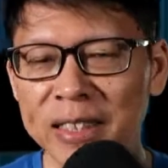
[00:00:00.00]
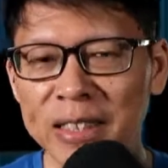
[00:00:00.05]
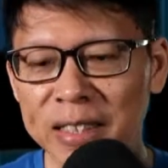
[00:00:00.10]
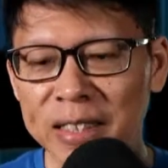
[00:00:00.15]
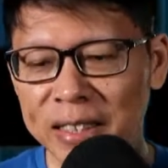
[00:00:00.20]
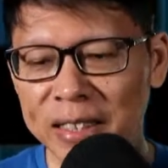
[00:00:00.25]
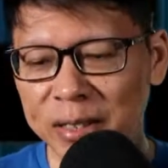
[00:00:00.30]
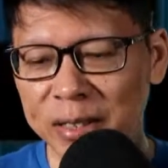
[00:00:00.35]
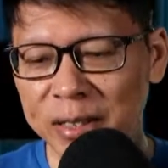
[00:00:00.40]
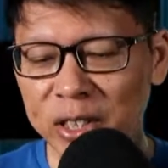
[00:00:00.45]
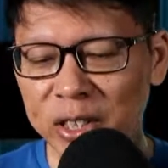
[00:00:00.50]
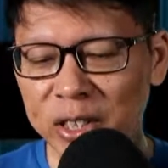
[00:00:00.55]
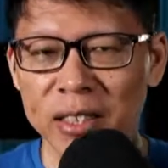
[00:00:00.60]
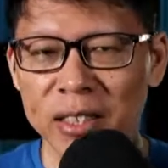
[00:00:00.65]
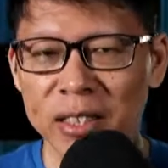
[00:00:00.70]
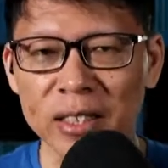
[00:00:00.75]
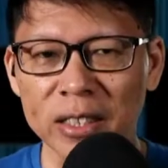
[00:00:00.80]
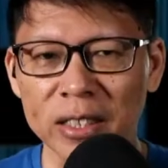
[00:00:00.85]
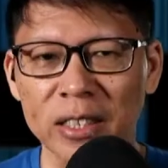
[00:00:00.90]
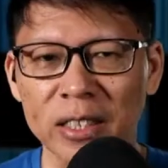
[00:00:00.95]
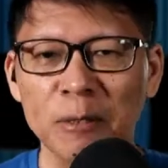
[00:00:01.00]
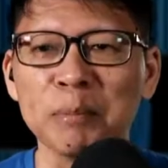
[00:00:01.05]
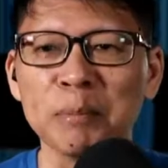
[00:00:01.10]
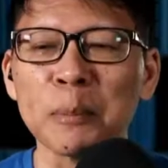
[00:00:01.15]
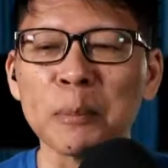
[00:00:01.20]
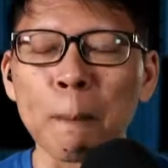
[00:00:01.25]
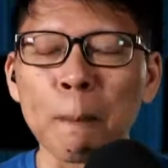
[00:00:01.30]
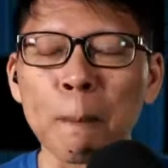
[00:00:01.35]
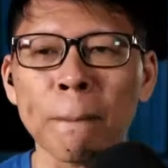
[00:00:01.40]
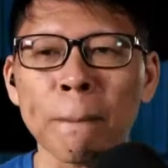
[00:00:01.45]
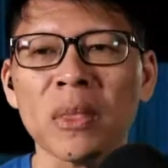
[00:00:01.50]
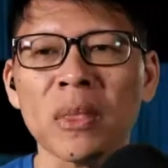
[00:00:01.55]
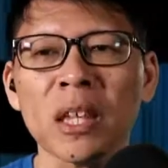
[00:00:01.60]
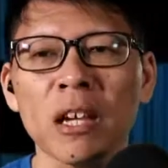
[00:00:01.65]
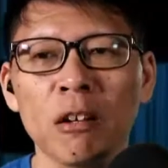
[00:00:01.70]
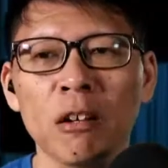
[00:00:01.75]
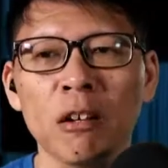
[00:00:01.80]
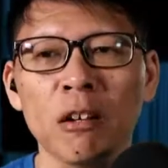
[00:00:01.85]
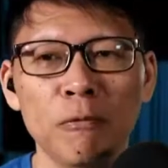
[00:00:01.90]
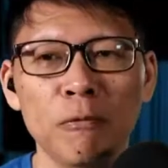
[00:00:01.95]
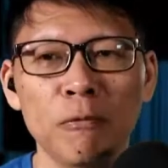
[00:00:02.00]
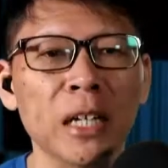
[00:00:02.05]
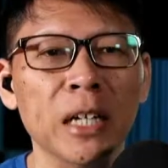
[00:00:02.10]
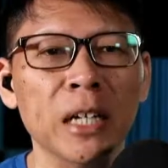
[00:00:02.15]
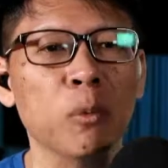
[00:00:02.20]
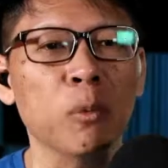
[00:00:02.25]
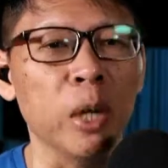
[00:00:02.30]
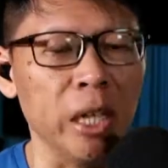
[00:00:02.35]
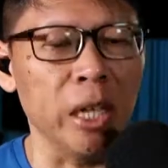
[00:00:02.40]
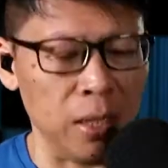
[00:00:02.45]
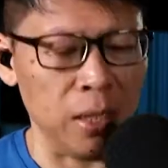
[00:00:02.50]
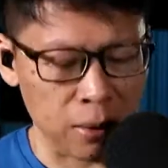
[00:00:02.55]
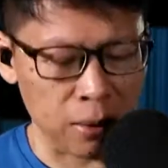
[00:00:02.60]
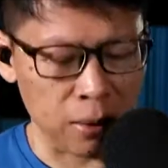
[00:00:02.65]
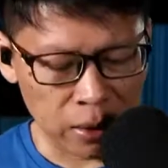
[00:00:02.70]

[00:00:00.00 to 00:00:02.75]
was just a fun way.